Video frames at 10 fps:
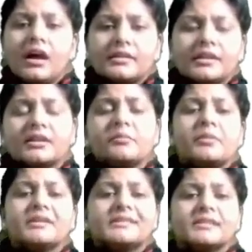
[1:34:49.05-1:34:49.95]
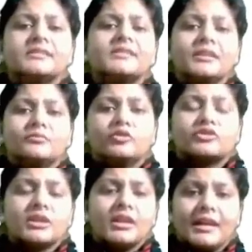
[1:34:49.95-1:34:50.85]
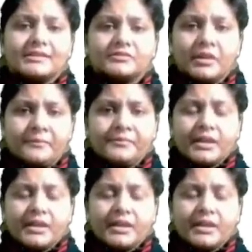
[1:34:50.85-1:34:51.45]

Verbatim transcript: other person's emotion as well.